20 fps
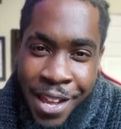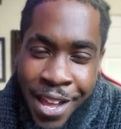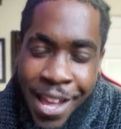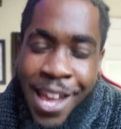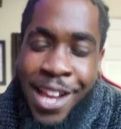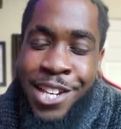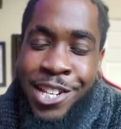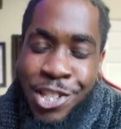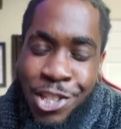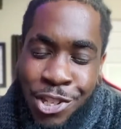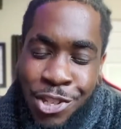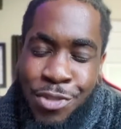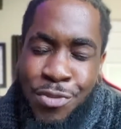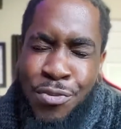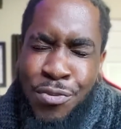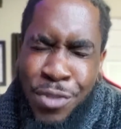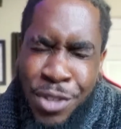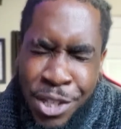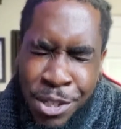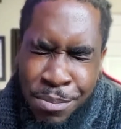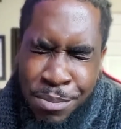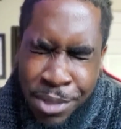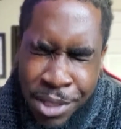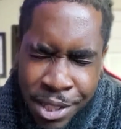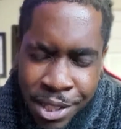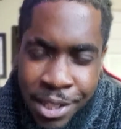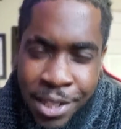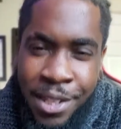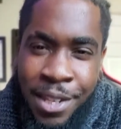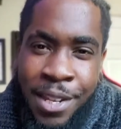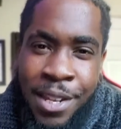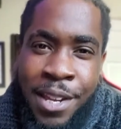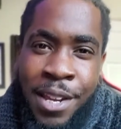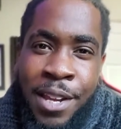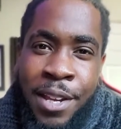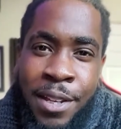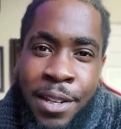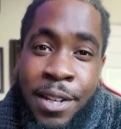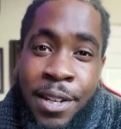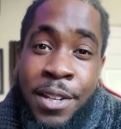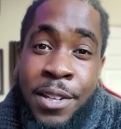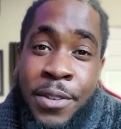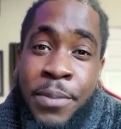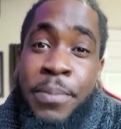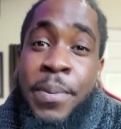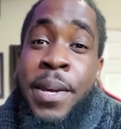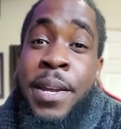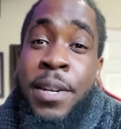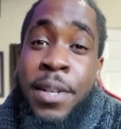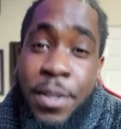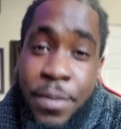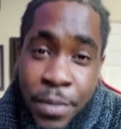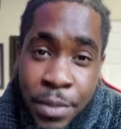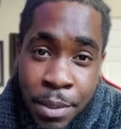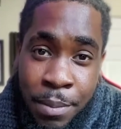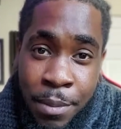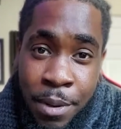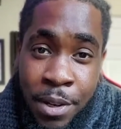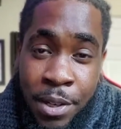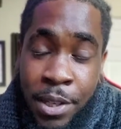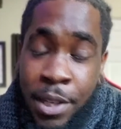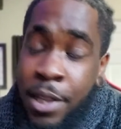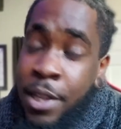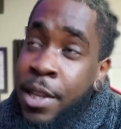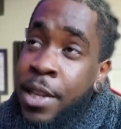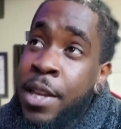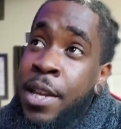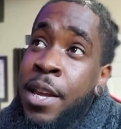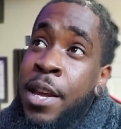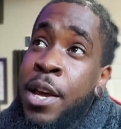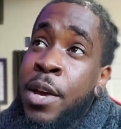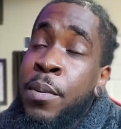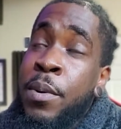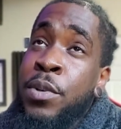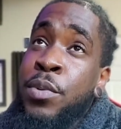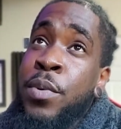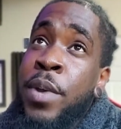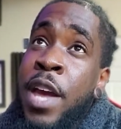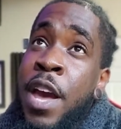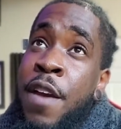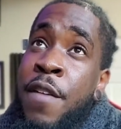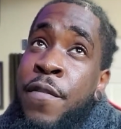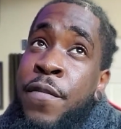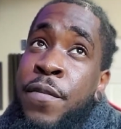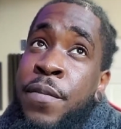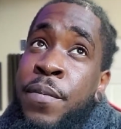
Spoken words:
Extremely uncompetitive in the market. When you have